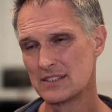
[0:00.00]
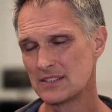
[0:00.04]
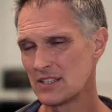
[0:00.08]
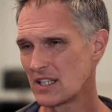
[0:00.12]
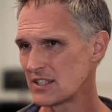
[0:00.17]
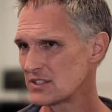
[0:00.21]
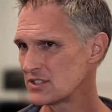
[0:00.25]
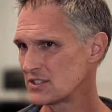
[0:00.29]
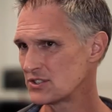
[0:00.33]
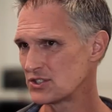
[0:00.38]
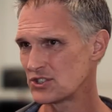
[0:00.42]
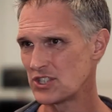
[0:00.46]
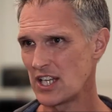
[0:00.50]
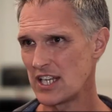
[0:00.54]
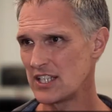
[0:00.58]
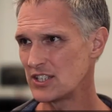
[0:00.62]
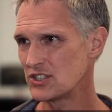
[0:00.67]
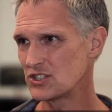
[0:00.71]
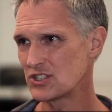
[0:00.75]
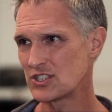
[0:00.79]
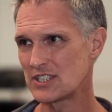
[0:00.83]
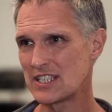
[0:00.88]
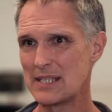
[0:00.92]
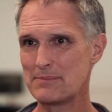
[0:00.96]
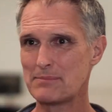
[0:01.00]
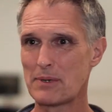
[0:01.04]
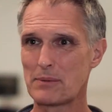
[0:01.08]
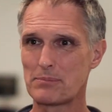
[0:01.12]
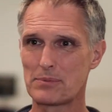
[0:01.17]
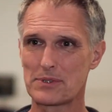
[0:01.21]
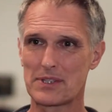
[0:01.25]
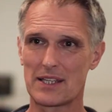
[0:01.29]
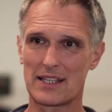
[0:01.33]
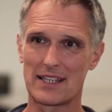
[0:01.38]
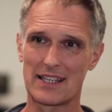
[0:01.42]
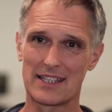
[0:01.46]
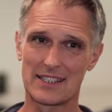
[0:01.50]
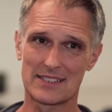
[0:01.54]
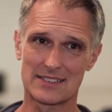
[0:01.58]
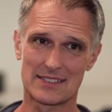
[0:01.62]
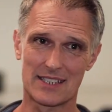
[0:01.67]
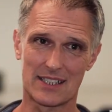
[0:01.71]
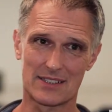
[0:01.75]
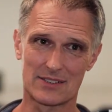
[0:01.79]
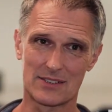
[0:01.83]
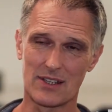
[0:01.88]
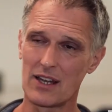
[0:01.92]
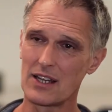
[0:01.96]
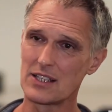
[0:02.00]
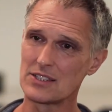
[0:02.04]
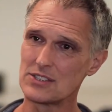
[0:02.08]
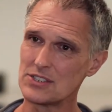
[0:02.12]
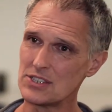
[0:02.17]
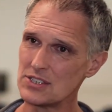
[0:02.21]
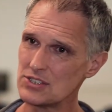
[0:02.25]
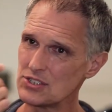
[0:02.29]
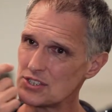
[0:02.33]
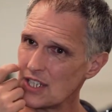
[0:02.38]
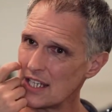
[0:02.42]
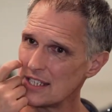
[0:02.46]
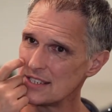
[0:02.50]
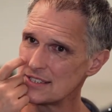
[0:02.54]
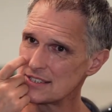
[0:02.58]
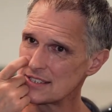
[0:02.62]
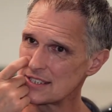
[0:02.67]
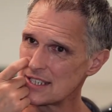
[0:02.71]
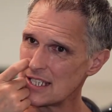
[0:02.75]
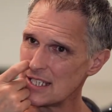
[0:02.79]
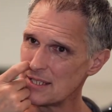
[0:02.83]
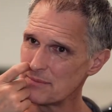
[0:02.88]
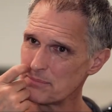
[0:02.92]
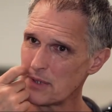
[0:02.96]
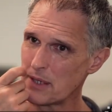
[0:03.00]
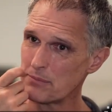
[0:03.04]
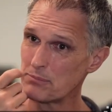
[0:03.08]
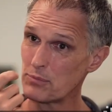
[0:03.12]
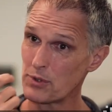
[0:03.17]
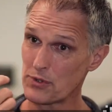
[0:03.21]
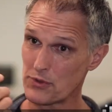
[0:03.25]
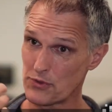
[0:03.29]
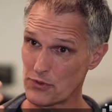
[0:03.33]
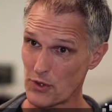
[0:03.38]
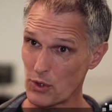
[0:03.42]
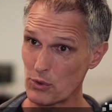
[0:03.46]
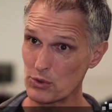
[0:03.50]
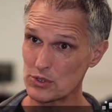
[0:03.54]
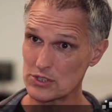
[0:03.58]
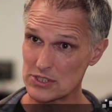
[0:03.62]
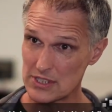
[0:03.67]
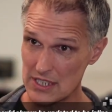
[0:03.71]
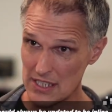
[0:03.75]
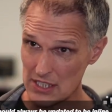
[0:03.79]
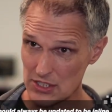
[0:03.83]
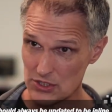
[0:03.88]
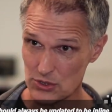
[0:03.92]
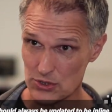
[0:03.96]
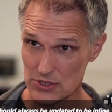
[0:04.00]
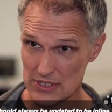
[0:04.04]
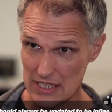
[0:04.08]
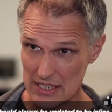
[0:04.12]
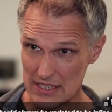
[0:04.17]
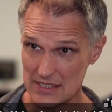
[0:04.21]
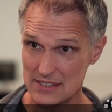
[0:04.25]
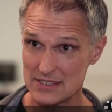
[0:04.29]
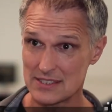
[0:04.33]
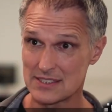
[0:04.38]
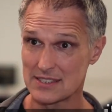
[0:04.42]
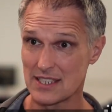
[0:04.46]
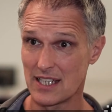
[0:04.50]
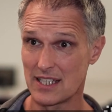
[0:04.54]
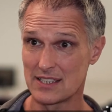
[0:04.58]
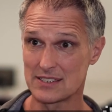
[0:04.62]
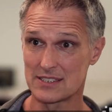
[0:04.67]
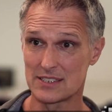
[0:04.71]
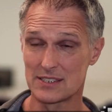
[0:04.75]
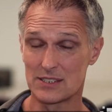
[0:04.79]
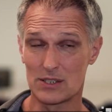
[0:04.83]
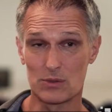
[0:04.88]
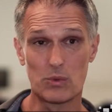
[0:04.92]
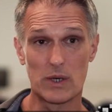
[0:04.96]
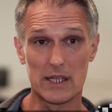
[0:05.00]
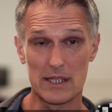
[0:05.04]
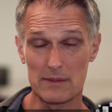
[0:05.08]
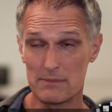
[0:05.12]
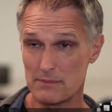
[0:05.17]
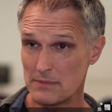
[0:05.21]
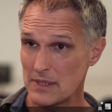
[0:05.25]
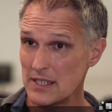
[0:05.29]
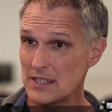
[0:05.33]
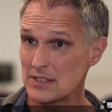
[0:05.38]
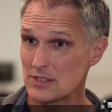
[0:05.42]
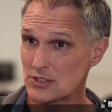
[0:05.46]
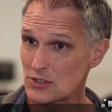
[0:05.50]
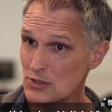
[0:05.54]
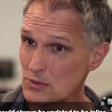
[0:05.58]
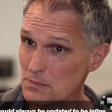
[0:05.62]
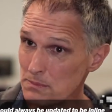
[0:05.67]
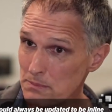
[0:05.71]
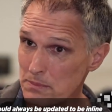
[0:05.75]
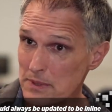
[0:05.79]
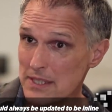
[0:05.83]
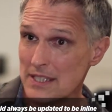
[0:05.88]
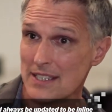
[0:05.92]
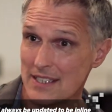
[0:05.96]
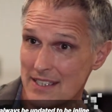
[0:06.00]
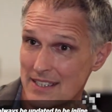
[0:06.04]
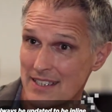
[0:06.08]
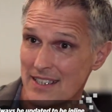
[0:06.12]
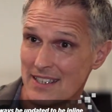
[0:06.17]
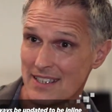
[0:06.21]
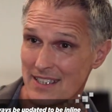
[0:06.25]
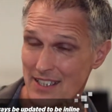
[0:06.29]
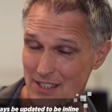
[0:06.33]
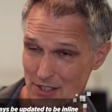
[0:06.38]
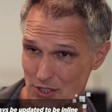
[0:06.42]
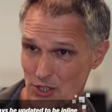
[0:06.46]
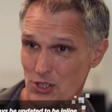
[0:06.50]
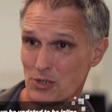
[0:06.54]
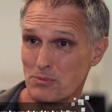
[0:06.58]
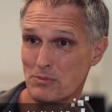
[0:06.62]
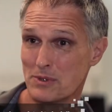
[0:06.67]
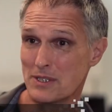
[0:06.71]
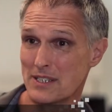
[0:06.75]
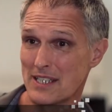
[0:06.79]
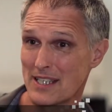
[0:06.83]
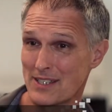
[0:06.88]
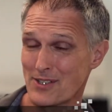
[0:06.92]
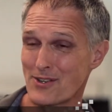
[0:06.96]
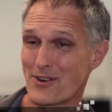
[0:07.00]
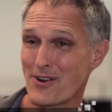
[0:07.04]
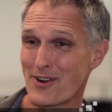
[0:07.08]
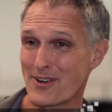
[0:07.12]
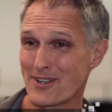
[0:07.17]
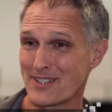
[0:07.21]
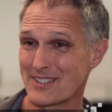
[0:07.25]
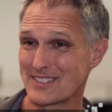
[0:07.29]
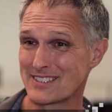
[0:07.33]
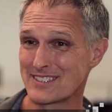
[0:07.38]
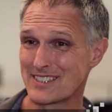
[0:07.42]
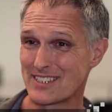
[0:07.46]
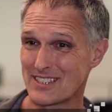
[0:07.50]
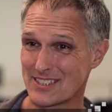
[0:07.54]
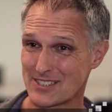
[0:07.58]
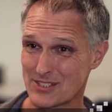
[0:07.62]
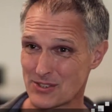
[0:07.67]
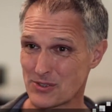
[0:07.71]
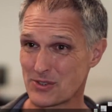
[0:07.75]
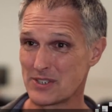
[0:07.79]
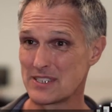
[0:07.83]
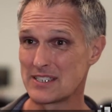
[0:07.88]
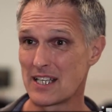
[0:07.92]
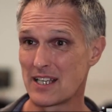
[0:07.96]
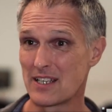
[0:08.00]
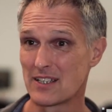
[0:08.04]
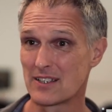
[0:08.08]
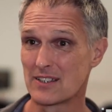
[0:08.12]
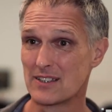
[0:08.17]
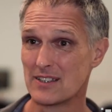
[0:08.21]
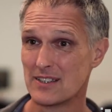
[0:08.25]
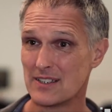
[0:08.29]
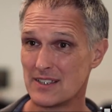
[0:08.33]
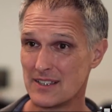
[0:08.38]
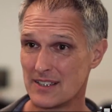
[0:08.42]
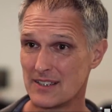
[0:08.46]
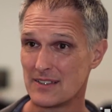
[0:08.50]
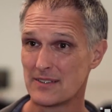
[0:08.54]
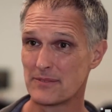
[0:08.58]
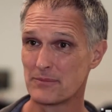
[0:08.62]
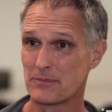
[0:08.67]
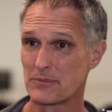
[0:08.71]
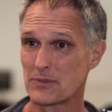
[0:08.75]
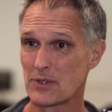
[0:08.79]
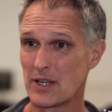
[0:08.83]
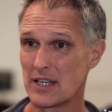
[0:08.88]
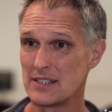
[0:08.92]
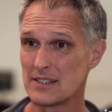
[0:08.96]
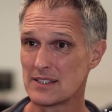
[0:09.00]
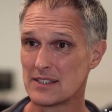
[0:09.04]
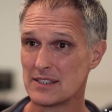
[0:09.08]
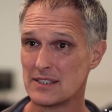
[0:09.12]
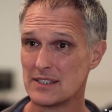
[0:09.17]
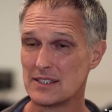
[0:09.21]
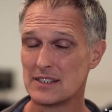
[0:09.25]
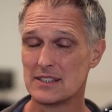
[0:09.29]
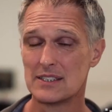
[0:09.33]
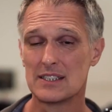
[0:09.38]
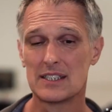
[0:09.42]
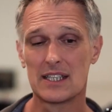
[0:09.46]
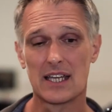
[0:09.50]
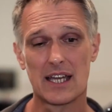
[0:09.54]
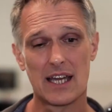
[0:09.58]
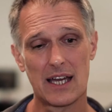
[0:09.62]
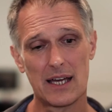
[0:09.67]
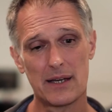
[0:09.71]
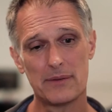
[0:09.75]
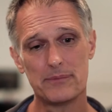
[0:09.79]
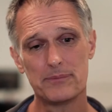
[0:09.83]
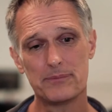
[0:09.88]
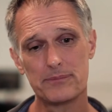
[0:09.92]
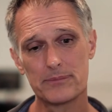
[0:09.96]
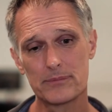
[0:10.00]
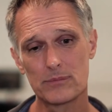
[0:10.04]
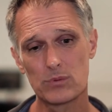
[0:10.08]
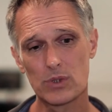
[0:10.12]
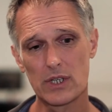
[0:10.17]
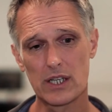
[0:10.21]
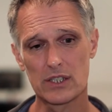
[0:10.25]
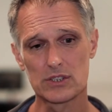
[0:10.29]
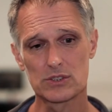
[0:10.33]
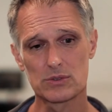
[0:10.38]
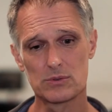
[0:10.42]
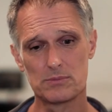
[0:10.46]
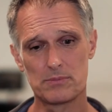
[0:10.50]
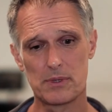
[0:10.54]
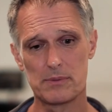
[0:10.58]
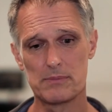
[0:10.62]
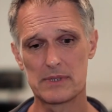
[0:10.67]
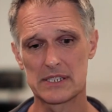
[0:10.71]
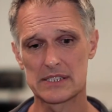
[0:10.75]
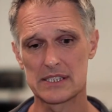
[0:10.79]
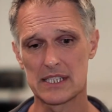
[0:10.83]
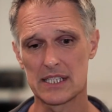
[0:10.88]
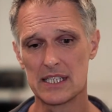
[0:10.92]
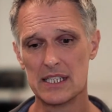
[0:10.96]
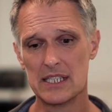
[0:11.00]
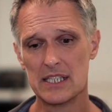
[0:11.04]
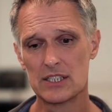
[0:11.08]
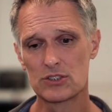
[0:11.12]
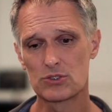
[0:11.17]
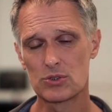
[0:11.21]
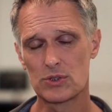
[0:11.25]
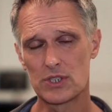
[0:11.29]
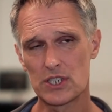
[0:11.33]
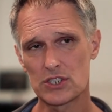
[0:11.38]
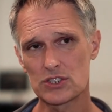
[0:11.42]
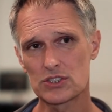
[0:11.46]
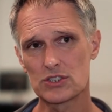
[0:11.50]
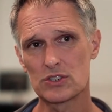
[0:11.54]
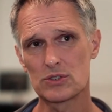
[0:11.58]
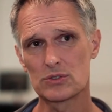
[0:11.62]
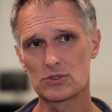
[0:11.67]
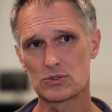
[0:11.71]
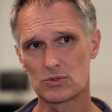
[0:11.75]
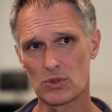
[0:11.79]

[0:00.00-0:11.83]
Not change to keep up with the latest technology, change to keep up with those teachers' insights into what it means to be a human and an artist and a storyteller, right? What else would be missing? Traditional